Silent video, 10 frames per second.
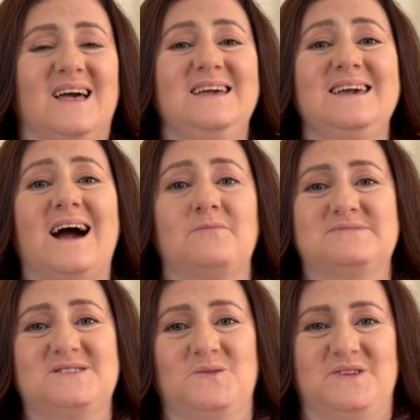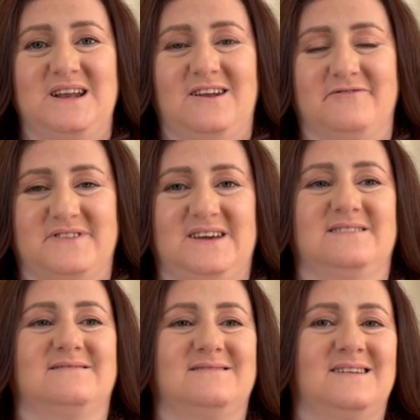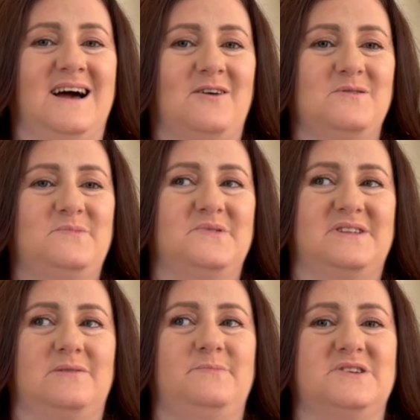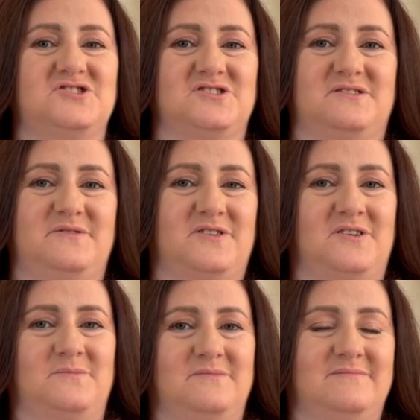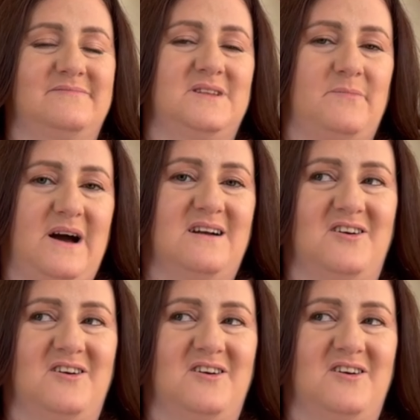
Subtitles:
he absolutely loved it. I will put a picture from the back,